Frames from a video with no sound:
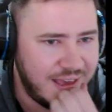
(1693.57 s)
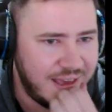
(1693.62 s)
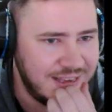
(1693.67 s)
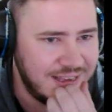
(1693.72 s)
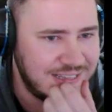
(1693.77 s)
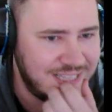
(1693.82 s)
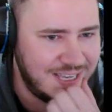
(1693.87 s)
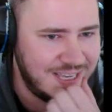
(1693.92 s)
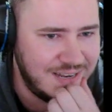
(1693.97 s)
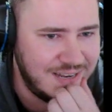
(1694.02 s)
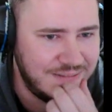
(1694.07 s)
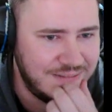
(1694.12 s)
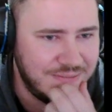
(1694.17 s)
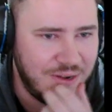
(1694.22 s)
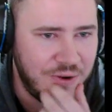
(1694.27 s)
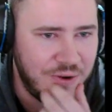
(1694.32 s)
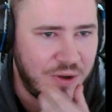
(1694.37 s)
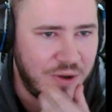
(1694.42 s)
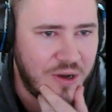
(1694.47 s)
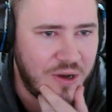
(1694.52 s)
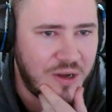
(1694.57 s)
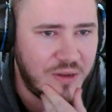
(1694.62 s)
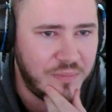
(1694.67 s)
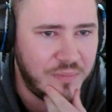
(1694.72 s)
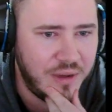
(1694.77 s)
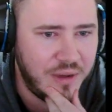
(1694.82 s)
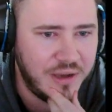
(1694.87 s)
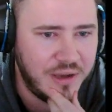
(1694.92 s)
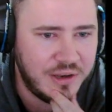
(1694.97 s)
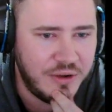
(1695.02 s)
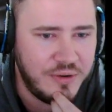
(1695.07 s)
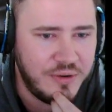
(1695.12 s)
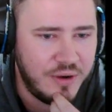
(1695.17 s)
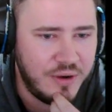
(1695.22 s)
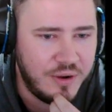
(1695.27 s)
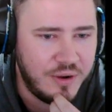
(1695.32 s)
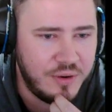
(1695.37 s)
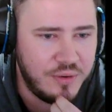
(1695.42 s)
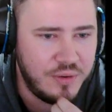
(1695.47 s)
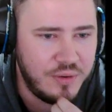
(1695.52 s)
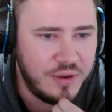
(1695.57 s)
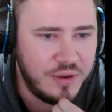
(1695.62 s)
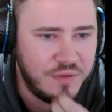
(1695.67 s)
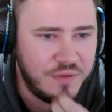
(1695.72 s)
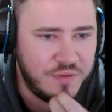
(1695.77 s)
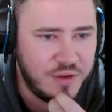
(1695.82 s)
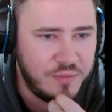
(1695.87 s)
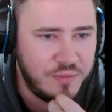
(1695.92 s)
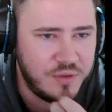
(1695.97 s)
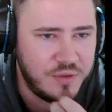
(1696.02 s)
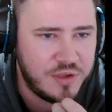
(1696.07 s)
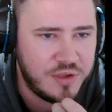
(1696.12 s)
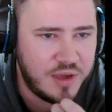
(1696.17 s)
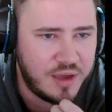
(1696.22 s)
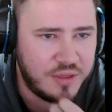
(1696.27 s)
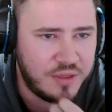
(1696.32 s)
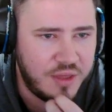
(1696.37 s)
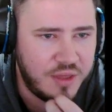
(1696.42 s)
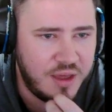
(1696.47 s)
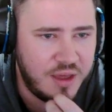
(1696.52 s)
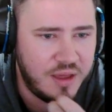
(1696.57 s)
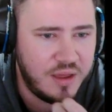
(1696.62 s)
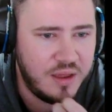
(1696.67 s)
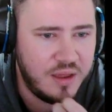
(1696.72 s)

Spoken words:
ace 10, no heart, but I don't know if villain would check that.